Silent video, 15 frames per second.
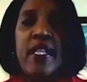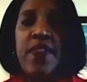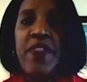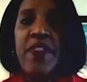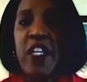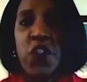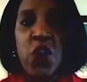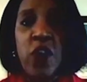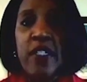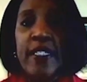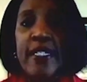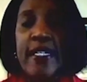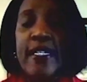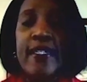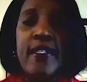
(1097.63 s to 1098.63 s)
That
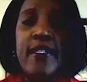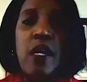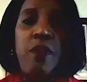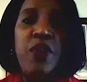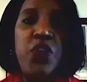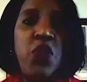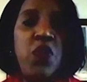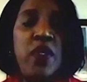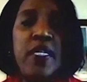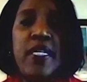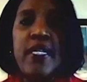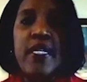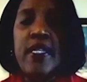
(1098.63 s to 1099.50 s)
certainly is an opportunity.